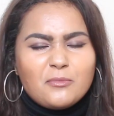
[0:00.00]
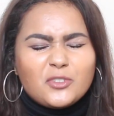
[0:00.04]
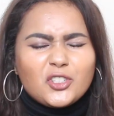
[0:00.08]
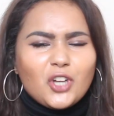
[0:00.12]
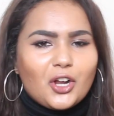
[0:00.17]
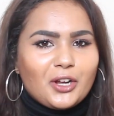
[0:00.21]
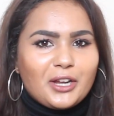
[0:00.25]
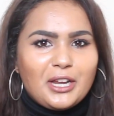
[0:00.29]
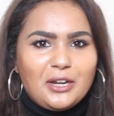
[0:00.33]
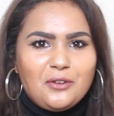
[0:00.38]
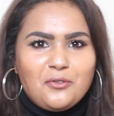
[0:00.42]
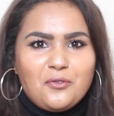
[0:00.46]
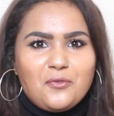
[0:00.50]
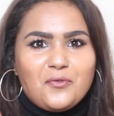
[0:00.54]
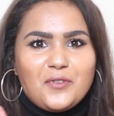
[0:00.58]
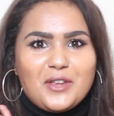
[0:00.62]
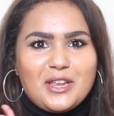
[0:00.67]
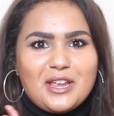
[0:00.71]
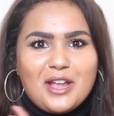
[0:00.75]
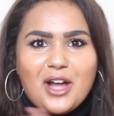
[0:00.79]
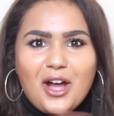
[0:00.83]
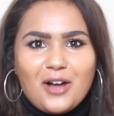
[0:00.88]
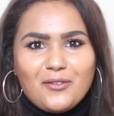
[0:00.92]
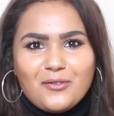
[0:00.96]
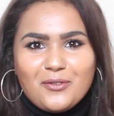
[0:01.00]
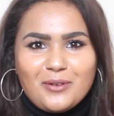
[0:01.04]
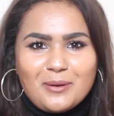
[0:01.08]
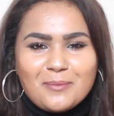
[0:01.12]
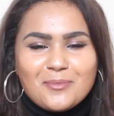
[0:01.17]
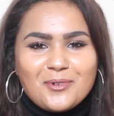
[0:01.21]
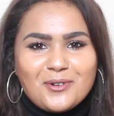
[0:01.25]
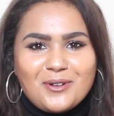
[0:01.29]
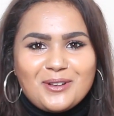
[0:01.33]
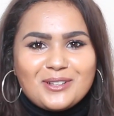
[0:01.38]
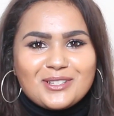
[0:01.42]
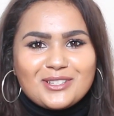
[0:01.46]
chucking all the other
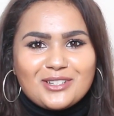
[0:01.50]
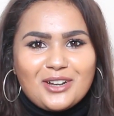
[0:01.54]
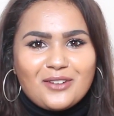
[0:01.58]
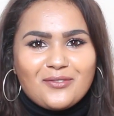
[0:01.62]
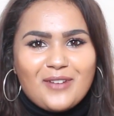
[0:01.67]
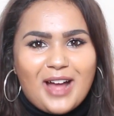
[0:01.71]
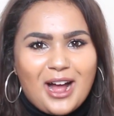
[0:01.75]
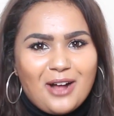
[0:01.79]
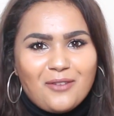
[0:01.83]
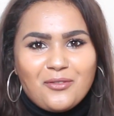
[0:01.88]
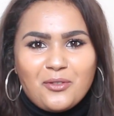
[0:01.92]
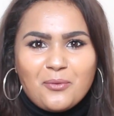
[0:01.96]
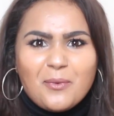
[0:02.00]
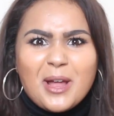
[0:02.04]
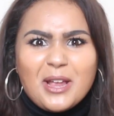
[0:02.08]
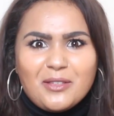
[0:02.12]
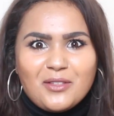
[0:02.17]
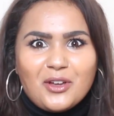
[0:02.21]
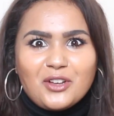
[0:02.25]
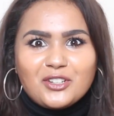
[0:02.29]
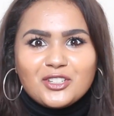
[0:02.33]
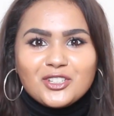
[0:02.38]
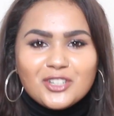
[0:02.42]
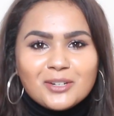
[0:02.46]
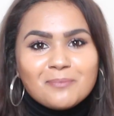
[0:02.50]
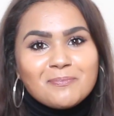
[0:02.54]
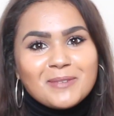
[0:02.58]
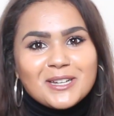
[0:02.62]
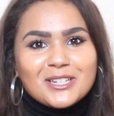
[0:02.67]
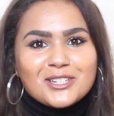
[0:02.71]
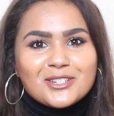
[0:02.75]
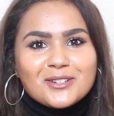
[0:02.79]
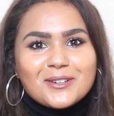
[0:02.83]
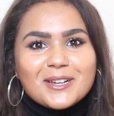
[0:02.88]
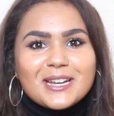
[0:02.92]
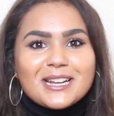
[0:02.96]
important stuff out the way that I should
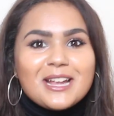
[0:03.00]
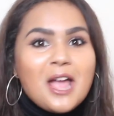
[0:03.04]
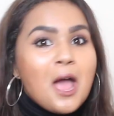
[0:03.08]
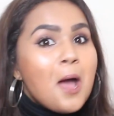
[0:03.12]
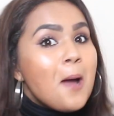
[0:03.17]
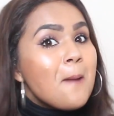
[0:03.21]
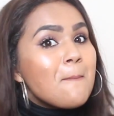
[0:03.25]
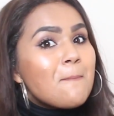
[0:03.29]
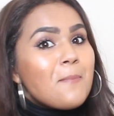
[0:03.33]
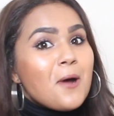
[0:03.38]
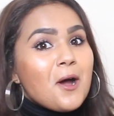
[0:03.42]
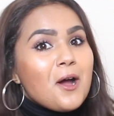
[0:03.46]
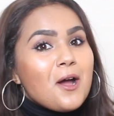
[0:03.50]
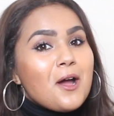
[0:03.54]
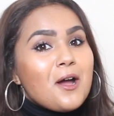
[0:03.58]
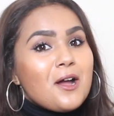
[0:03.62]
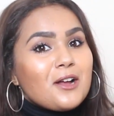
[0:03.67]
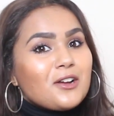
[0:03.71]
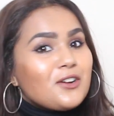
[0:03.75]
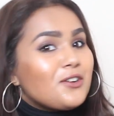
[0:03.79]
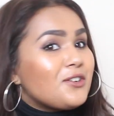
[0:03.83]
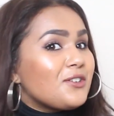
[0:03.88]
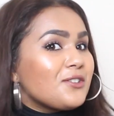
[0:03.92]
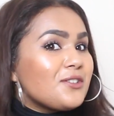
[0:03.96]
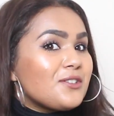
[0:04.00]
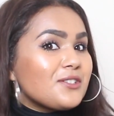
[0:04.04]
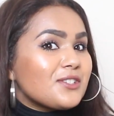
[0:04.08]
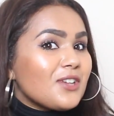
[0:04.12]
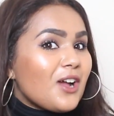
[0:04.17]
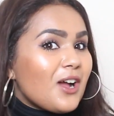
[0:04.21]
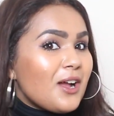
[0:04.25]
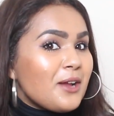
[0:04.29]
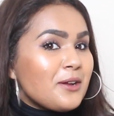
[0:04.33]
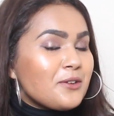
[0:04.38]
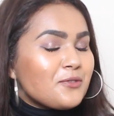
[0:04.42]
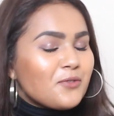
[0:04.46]
be doing, because
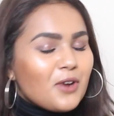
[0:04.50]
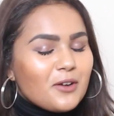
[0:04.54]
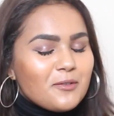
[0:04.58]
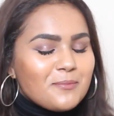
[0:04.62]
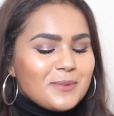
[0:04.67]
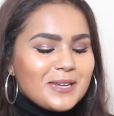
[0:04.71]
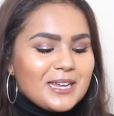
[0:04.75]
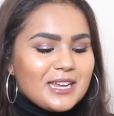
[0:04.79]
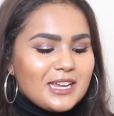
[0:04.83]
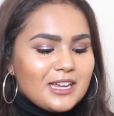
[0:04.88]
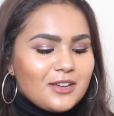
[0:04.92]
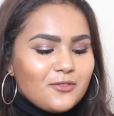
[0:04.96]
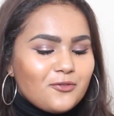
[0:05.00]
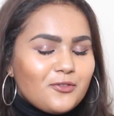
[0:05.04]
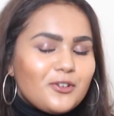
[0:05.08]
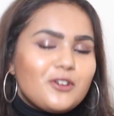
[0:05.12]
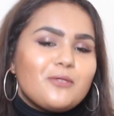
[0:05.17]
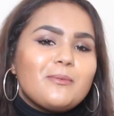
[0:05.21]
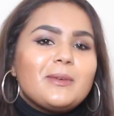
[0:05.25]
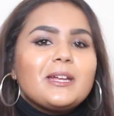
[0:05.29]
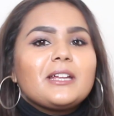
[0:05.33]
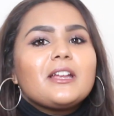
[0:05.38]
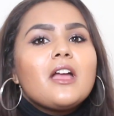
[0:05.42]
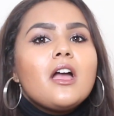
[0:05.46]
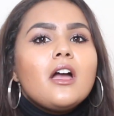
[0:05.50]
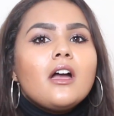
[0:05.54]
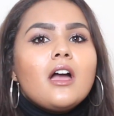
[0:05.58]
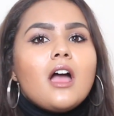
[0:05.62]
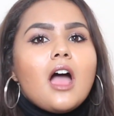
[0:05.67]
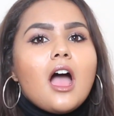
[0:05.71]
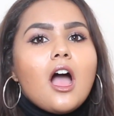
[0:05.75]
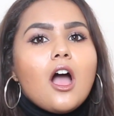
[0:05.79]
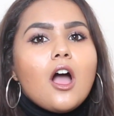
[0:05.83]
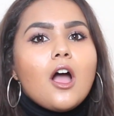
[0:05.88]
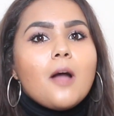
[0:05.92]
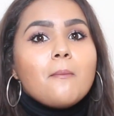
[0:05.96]
I would rather be here filming.
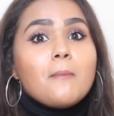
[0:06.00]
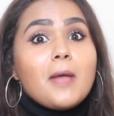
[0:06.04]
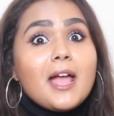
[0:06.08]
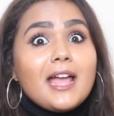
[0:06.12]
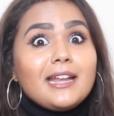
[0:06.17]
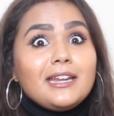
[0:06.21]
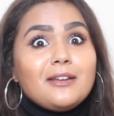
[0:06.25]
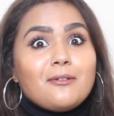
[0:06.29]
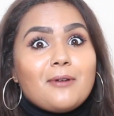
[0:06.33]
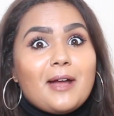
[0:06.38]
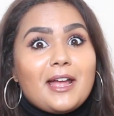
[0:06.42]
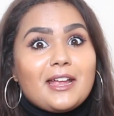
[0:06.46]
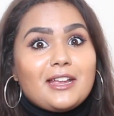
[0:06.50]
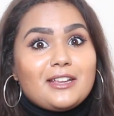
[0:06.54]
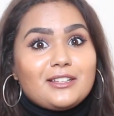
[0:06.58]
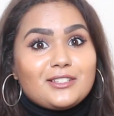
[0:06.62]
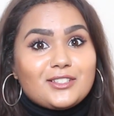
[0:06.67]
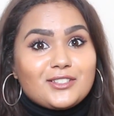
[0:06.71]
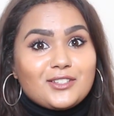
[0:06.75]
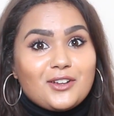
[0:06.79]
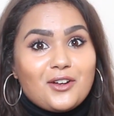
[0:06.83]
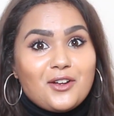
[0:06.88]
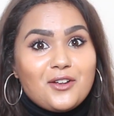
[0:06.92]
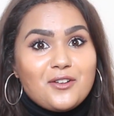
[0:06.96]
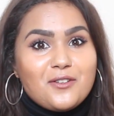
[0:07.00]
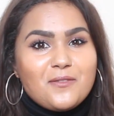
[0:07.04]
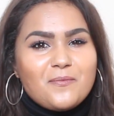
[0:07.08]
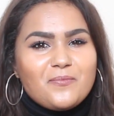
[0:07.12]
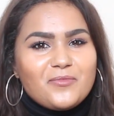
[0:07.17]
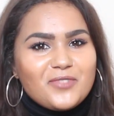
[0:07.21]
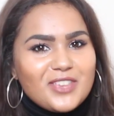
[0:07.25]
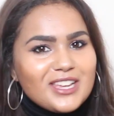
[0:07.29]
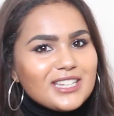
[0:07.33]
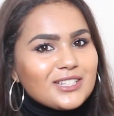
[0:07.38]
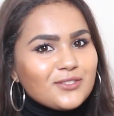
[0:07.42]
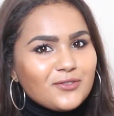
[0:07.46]
Anyway, so
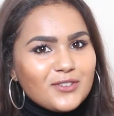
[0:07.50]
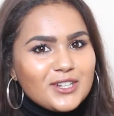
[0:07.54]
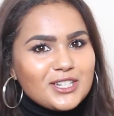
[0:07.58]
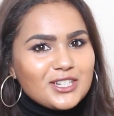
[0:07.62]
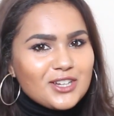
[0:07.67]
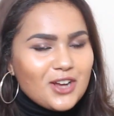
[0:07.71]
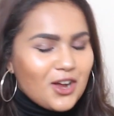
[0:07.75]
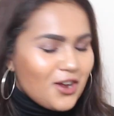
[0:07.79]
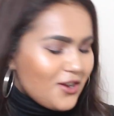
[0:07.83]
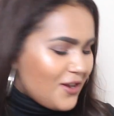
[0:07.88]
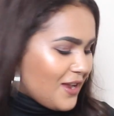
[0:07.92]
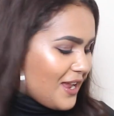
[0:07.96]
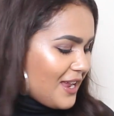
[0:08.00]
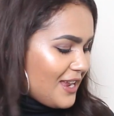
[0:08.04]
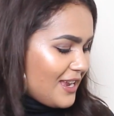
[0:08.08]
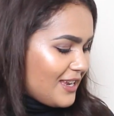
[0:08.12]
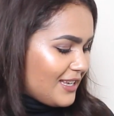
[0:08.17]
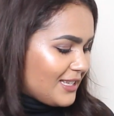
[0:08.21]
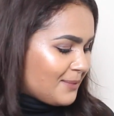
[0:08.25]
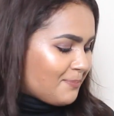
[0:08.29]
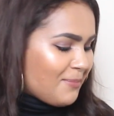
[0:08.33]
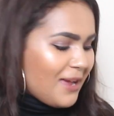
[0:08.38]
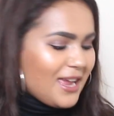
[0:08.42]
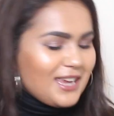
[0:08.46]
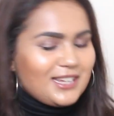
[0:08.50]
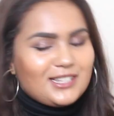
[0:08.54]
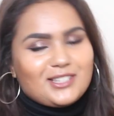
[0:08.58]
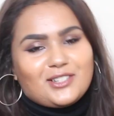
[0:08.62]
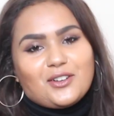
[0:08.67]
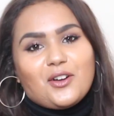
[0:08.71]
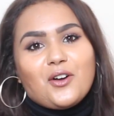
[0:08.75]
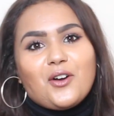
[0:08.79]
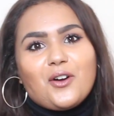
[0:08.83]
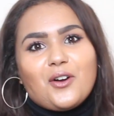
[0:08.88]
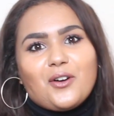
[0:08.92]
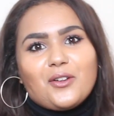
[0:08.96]
this video is
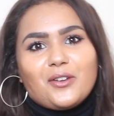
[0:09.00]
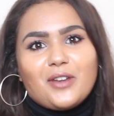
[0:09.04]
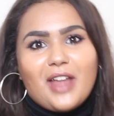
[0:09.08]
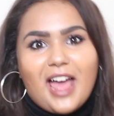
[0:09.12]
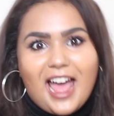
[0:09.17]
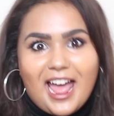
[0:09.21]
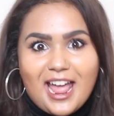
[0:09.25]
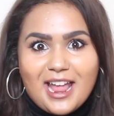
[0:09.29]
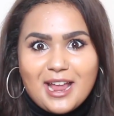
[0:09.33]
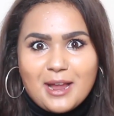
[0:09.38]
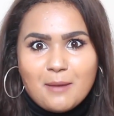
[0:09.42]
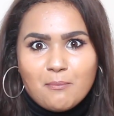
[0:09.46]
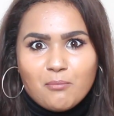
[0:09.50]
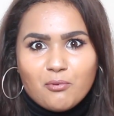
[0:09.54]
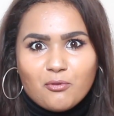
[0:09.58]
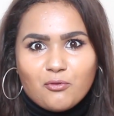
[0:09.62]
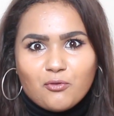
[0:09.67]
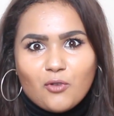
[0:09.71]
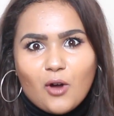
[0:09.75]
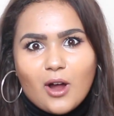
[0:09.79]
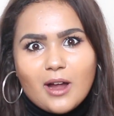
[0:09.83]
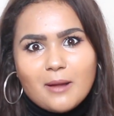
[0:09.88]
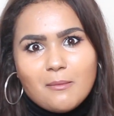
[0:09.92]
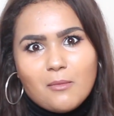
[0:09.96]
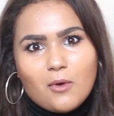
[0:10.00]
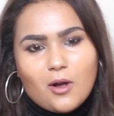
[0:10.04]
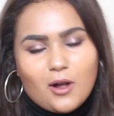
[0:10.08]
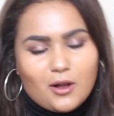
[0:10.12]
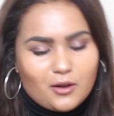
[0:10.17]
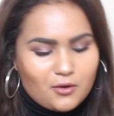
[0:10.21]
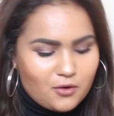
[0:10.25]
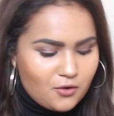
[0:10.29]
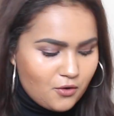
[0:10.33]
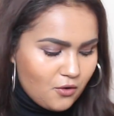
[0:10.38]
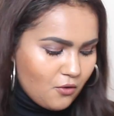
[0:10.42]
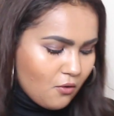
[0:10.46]
based on a
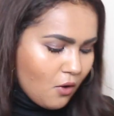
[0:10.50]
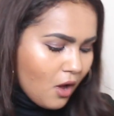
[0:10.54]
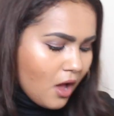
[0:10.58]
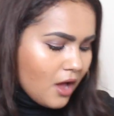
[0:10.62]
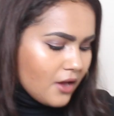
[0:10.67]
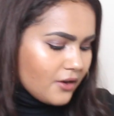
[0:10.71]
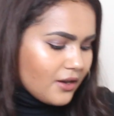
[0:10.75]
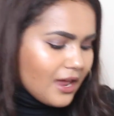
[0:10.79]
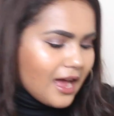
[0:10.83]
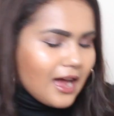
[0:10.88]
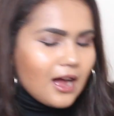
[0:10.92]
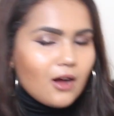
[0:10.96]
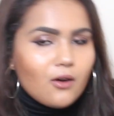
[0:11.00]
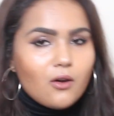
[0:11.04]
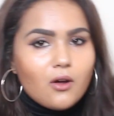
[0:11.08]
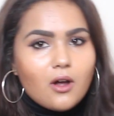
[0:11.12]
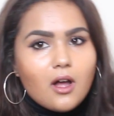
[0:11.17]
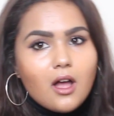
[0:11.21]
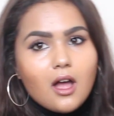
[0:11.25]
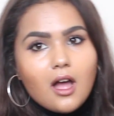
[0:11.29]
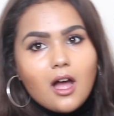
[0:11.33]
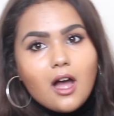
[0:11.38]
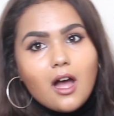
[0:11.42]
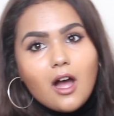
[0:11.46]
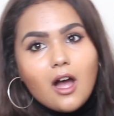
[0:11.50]
Primark haul. Now,